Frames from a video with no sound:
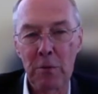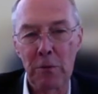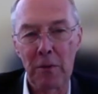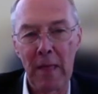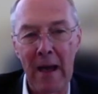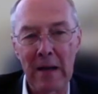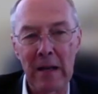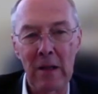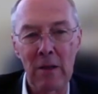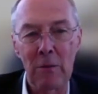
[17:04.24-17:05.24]
of that
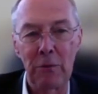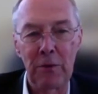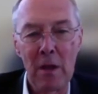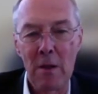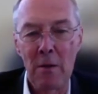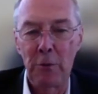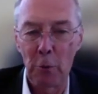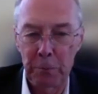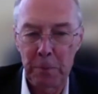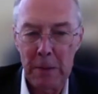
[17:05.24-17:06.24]
is those
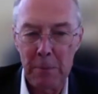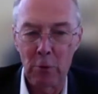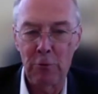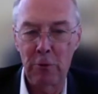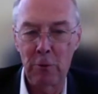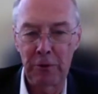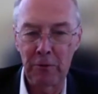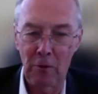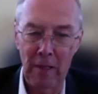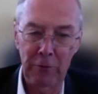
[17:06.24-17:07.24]
people are choosing the
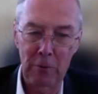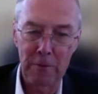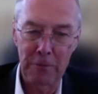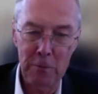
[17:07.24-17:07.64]
lesser of three